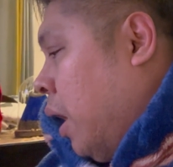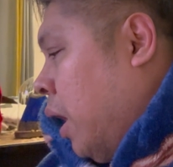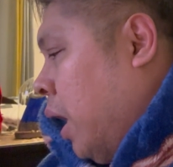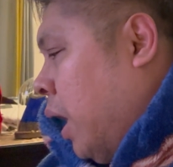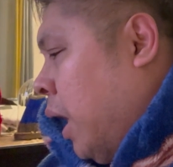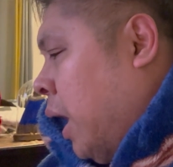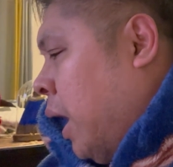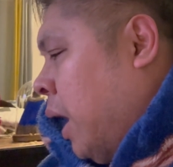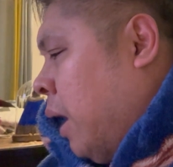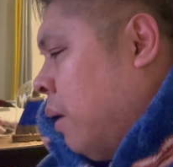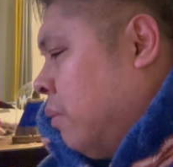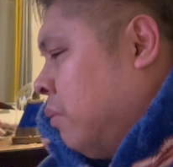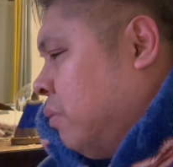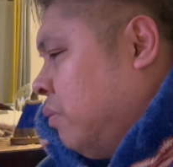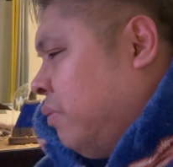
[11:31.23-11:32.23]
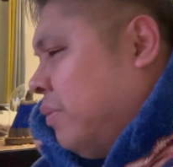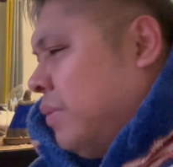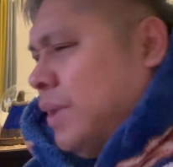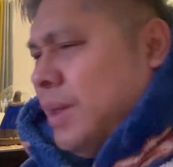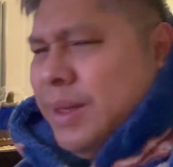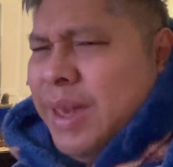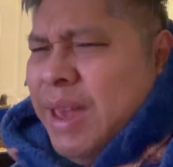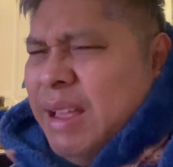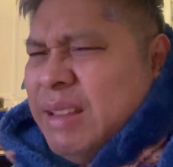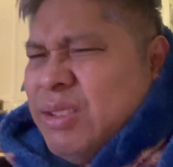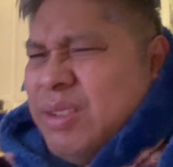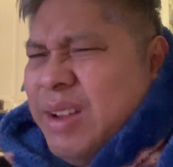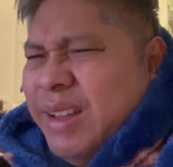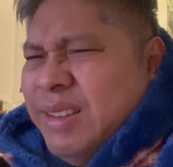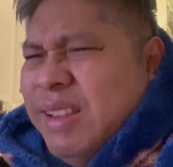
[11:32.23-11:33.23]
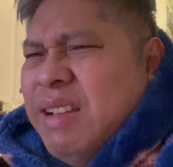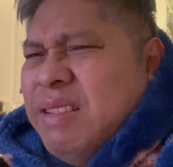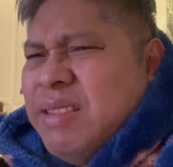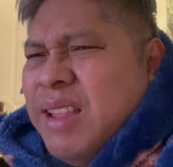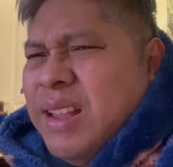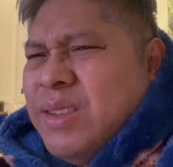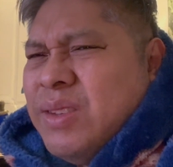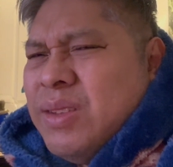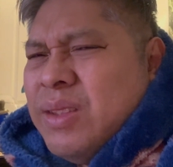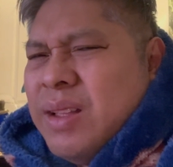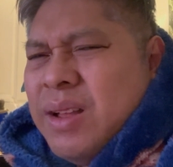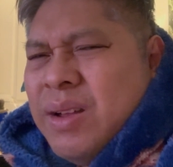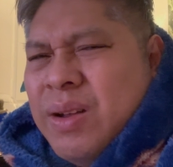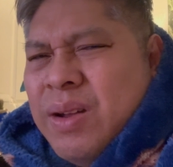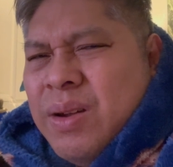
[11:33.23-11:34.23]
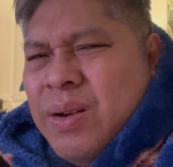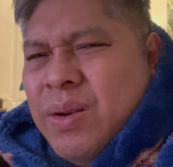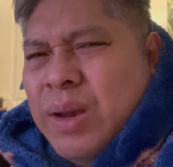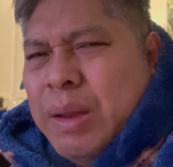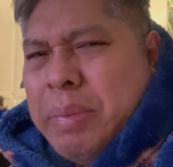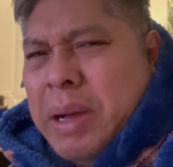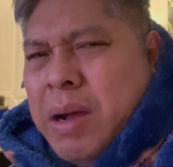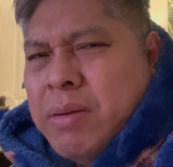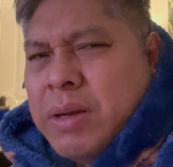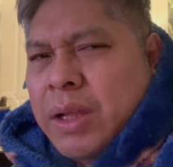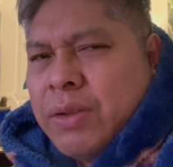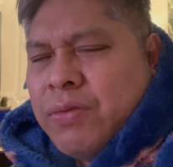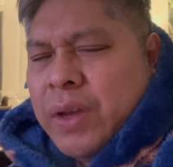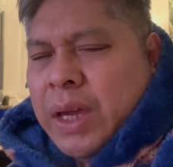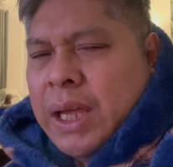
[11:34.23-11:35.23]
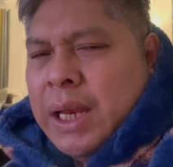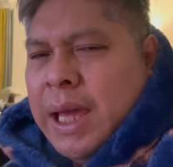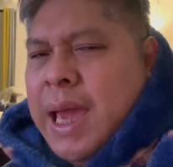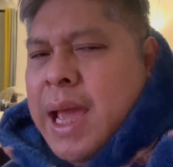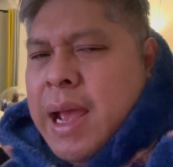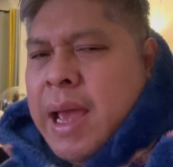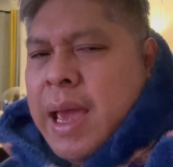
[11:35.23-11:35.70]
Yeah, so I think that's all about it, really.